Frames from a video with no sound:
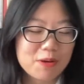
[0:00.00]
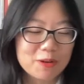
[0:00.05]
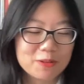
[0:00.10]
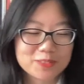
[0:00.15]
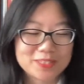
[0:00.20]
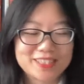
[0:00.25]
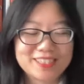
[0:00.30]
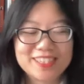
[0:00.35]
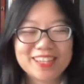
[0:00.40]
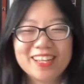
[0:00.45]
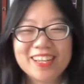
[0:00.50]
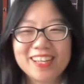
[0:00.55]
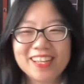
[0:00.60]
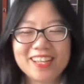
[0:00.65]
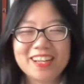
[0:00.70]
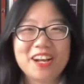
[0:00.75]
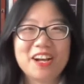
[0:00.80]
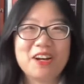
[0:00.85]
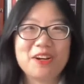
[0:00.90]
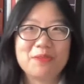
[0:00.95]
most
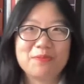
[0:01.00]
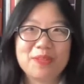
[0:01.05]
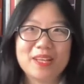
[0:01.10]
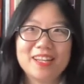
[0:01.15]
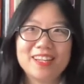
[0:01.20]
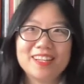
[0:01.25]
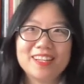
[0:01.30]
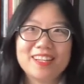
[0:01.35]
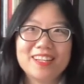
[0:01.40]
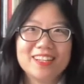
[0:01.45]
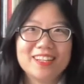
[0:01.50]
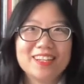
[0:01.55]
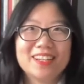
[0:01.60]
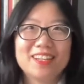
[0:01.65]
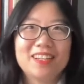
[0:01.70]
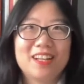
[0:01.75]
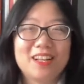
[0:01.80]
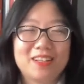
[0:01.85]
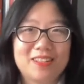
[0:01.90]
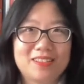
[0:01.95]
um,
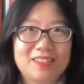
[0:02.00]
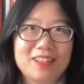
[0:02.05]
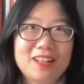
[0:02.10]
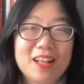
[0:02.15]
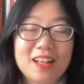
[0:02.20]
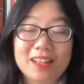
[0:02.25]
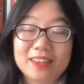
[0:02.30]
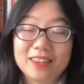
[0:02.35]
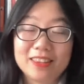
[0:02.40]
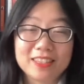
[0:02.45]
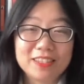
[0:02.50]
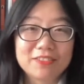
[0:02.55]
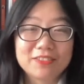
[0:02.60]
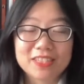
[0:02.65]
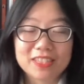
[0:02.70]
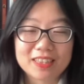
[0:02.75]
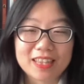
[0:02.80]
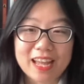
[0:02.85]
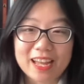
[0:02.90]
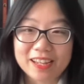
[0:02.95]
lived
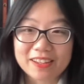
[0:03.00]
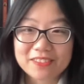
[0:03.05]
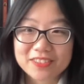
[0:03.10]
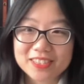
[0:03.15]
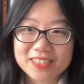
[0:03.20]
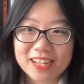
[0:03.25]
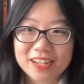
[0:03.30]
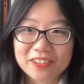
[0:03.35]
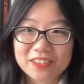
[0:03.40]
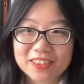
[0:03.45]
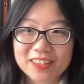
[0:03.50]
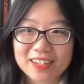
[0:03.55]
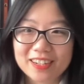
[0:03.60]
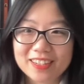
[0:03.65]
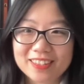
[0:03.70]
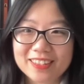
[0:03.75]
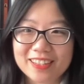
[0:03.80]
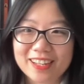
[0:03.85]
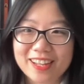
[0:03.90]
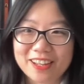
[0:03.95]
lives out
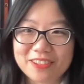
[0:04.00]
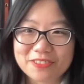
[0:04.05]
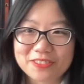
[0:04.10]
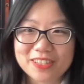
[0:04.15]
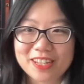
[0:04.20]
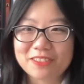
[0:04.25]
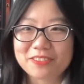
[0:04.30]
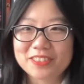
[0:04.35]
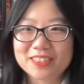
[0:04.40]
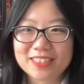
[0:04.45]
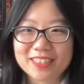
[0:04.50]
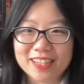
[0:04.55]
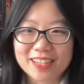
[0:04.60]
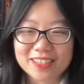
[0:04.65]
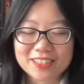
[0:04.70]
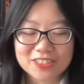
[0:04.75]
there that I, I would say.